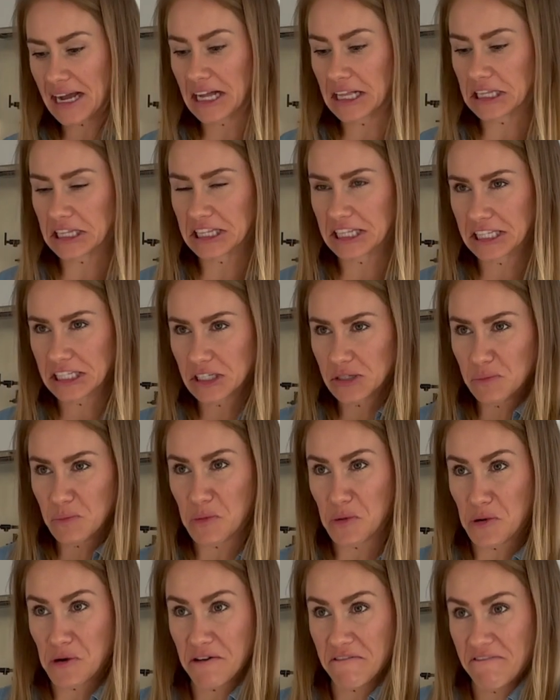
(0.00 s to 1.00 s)
a little
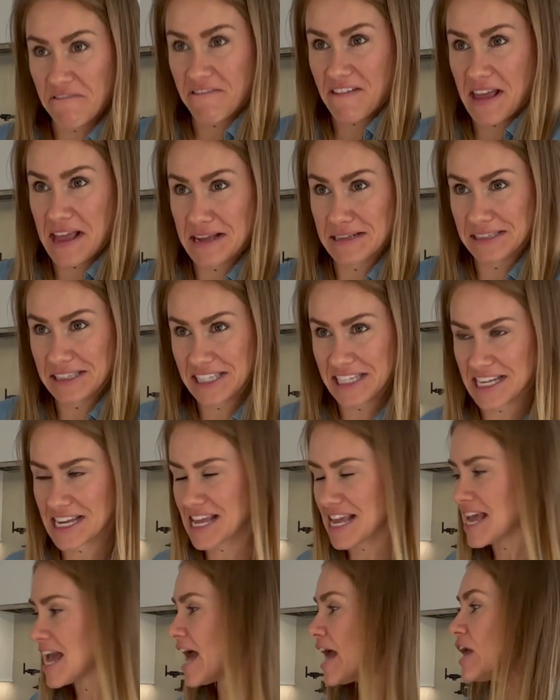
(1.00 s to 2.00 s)
more
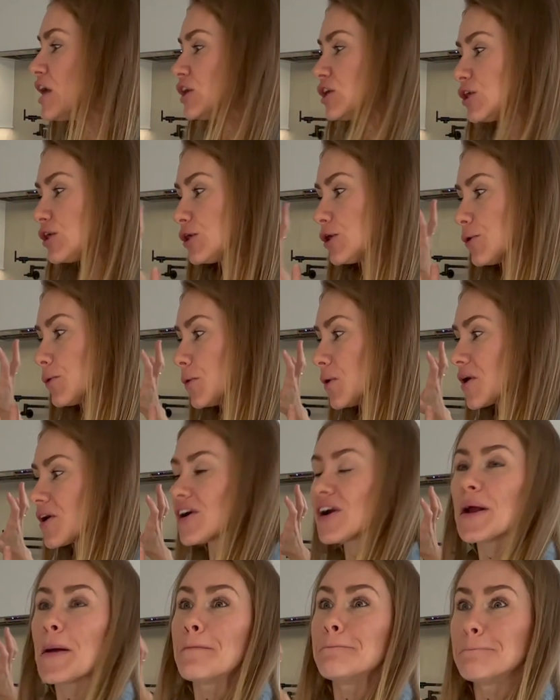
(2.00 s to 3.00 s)
fancy
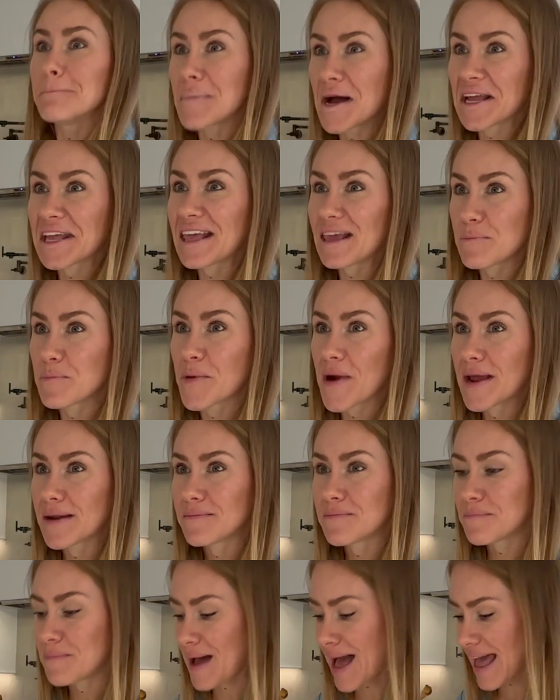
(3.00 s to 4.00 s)
your monkey bread
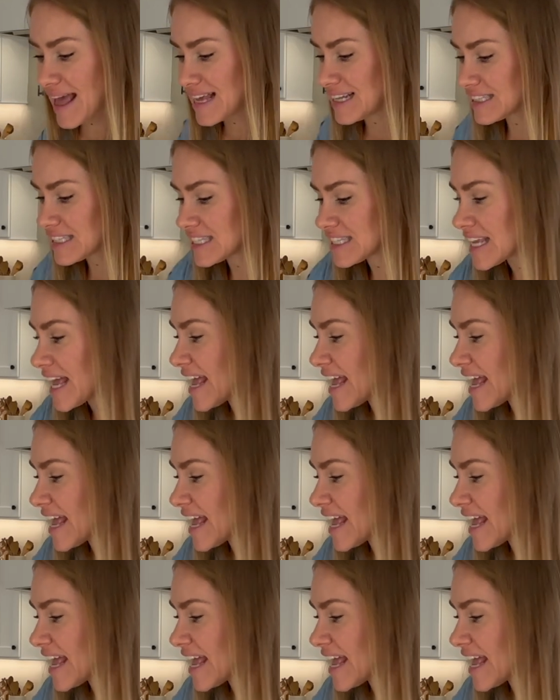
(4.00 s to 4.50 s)
bites,